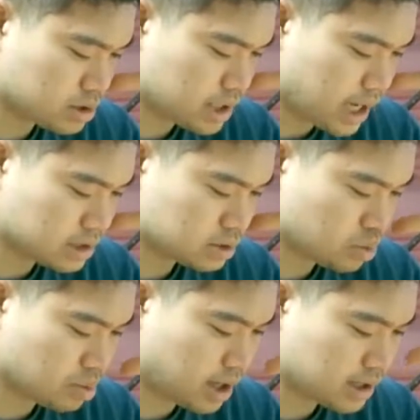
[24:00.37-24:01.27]
"Yes,"
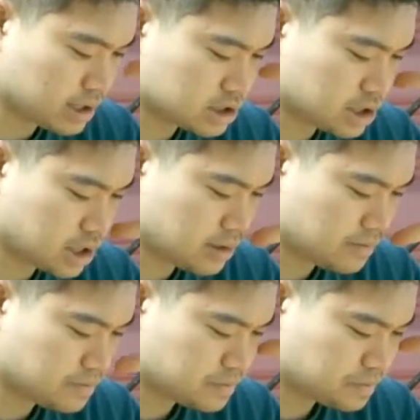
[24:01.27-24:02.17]
replied the engineer.
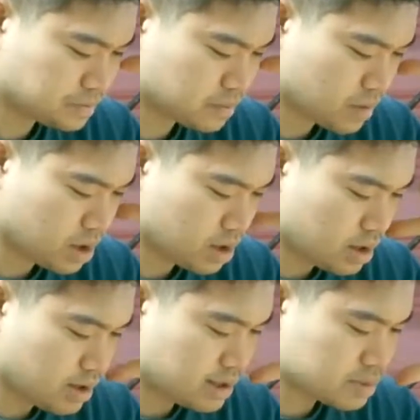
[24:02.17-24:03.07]

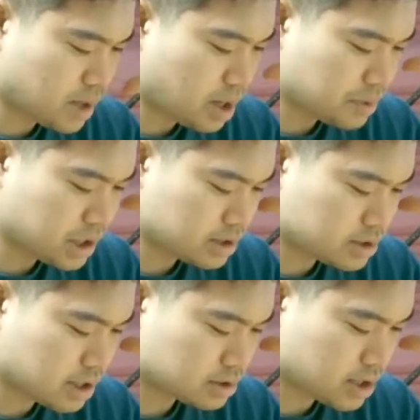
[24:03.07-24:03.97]
"It's my opinion,"
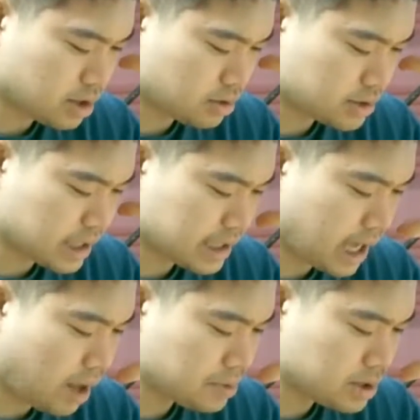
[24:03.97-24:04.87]
said the sailor, "that
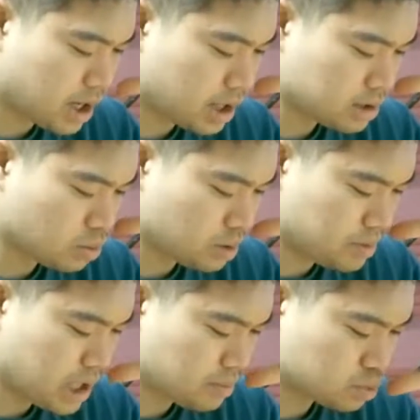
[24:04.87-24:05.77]
Captain Harding will
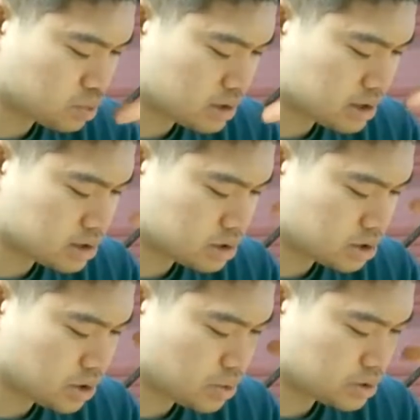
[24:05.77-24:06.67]
be able to listen to
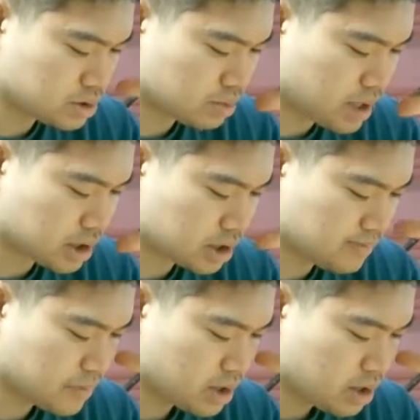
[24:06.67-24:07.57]
you still better
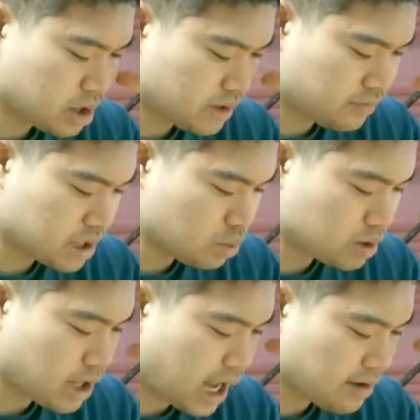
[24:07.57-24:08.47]
if he
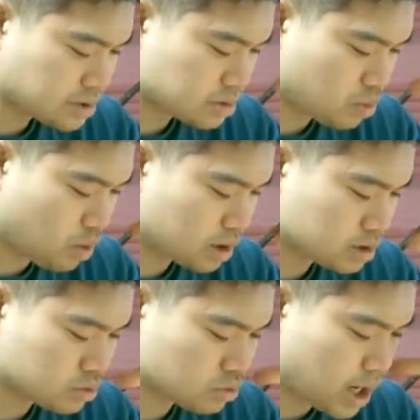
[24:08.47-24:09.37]
will have some more
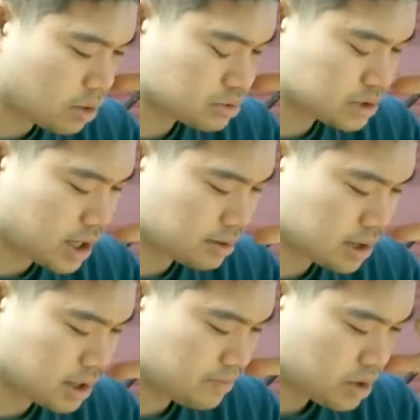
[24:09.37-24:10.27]
grouse
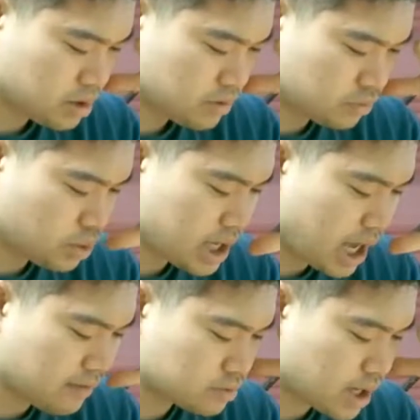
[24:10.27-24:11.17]
jelly. For we
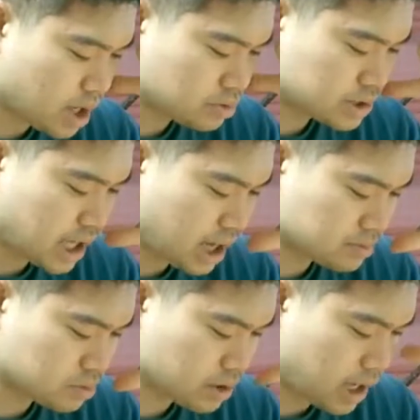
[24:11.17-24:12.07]
have grouse,
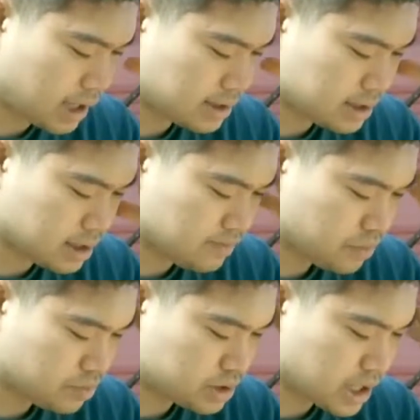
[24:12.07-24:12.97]
Captain," added he,
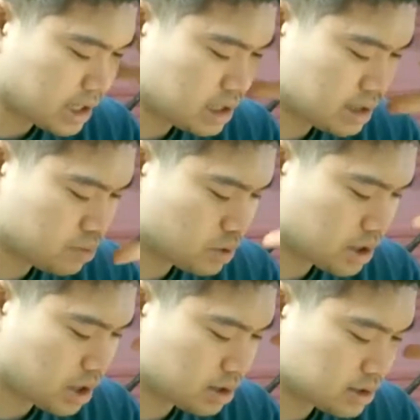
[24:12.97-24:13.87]
presenting him with
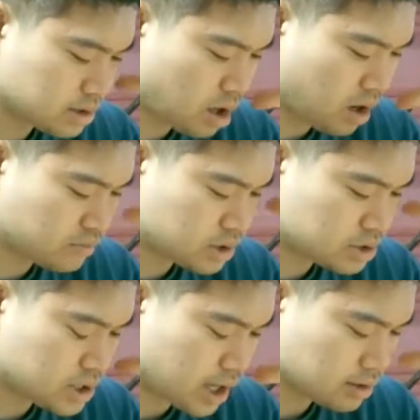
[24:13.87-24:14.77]
a little of this
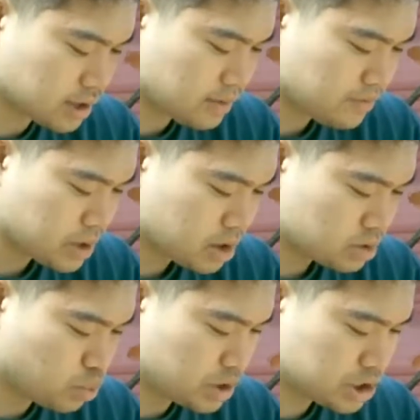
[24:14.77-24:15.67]
jelly,
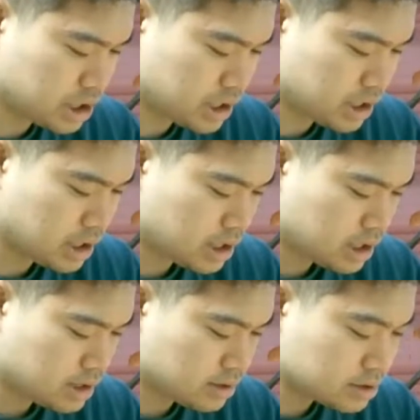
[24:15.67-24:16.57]
to which he
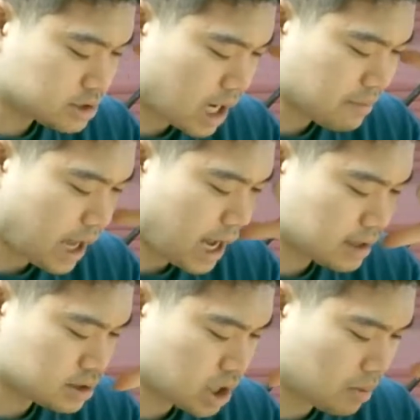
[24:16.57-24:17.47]
this time
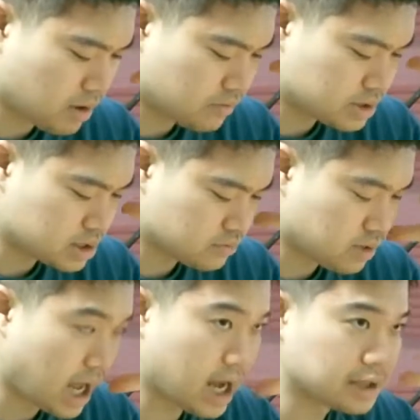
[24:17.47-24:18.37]
added some of this
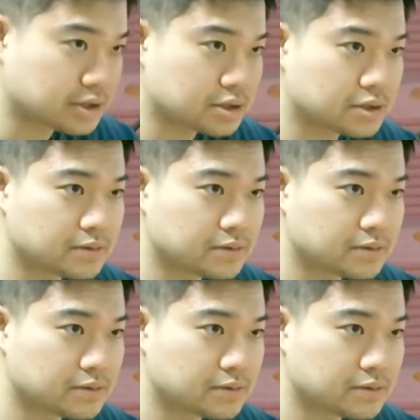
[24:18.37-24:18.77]
flash.